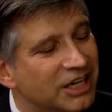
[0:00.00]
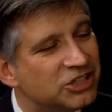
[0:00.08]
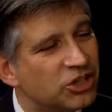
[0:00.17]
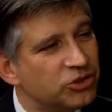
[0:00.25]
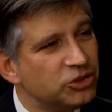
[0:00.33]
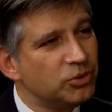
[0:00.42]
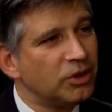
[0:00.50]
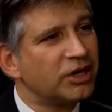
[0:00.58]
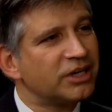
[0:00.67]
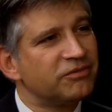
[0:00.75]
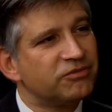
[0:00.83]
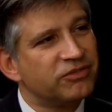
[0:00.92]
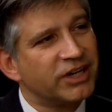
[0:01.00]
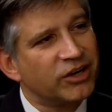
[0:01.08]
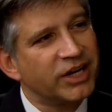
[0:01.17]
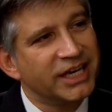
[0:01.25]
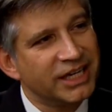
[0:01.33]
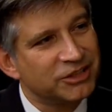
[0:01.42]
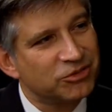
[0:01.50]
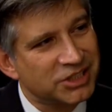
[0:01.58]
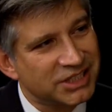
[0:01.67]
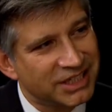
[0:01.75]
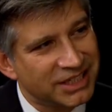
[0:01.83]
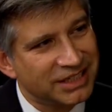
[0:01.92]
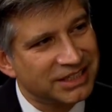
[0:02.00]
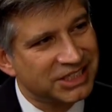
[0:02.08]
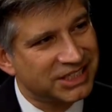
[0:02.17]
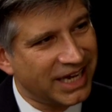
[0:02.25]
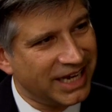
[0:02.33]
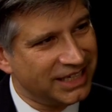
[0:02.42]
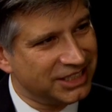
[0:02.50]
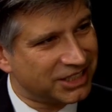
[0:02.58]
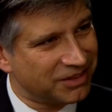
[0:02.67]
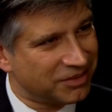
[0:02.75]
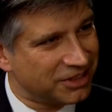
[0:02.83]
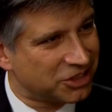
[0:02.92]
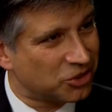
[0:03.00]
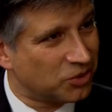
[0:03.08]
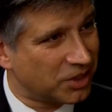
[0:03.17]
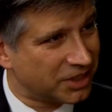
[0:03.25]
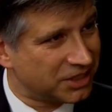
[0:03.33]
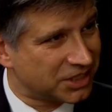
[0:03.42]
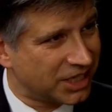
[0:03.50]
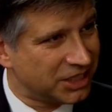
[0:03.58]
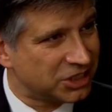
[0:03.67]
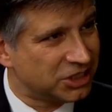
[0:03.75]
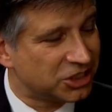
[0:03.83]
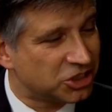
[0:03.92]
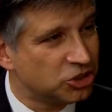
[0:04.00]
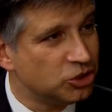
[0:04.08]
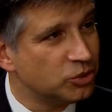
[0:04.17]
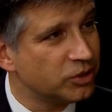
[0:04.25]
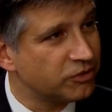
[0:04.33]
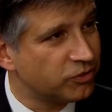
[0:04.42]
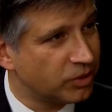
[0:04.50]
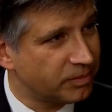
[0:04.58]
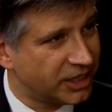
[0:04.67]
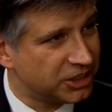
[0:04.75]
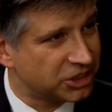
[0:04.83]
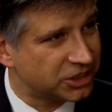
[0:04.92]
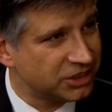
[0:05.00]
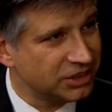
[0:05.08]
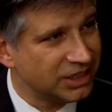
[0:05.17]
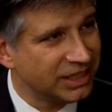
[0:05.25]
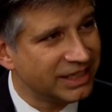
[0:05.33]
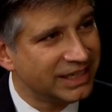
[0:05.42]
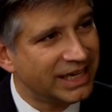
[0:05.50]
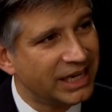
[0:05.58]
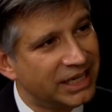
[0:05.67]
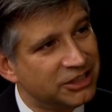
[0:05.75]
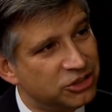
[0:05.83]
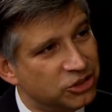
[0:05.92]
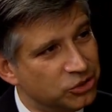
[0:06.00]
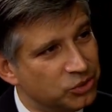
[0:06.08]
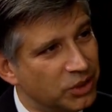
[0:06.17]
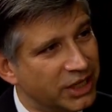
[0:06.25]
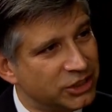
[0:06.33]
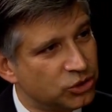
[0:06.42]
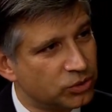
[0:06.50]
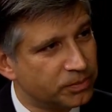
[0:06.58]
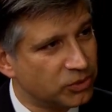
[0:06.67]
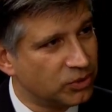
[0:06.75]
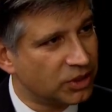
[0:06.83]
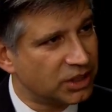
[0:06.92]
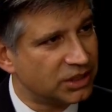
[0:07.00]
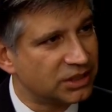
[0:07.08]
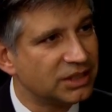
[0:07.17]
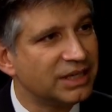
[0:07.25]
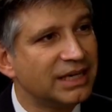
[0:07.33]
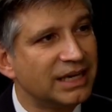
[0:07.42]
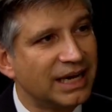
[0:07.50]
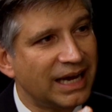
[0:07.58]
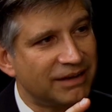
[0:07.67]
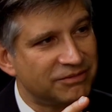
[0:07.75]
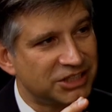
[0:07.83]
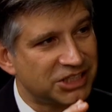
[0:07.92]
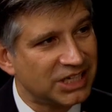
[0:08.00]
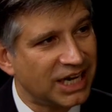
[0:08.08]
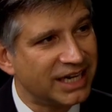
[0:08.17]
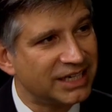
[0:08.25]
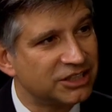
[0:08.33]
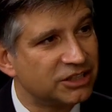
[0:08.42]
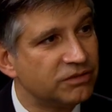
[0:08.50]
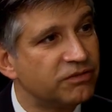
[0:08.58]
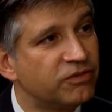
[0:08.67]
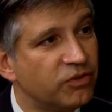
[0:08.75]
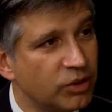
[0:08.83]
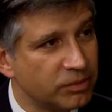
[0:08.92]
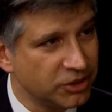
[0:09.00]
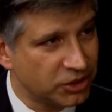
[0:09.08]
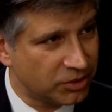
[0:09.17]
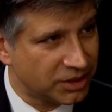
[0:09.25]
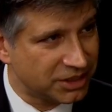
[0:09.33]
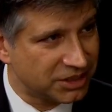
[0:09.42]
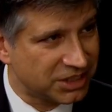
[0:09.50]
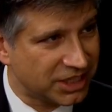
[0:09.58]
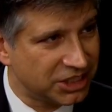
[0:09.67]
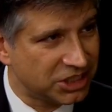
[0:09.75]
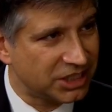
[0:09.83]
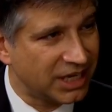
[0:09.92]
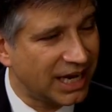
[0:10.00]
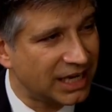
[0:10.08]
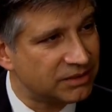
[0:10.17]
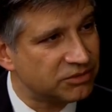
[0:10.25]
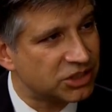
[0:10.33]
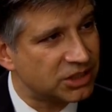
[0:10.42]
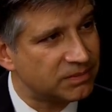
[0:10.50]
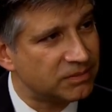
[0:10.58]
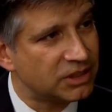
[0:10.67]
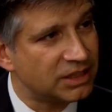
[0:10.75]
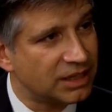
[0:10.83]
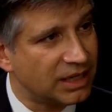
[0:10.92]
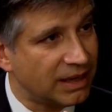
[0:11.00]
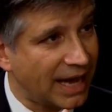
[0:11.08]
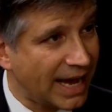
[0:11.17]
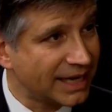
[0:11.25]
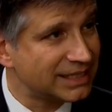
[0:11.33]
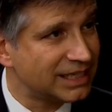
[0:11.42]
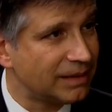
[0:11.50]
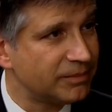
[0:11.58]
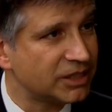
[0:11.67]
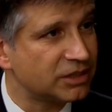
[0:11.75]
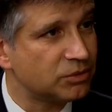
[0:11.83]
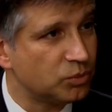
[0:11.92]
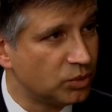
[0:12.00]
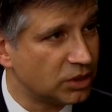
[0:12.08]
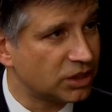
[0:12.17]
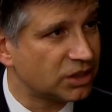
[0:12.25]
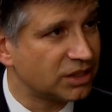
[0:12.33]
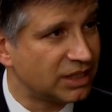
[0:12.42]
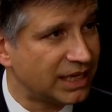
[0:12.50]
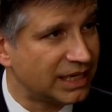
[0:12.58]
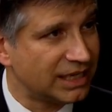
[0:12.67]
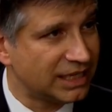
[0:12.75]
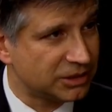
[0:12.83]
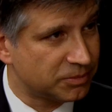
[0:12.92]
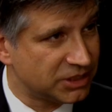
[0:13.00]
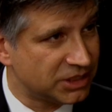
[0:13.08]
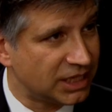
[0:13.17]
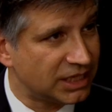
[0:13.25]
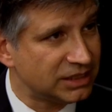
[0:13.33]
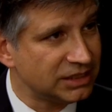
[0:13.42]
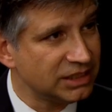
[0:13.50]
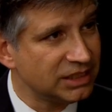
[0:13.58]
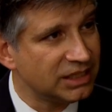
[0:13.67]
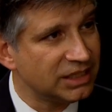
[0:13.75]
So you are at a very interesting stage of this organization. It's new in formation, and you and your board have decided to form the organization out of some academic work that has been done,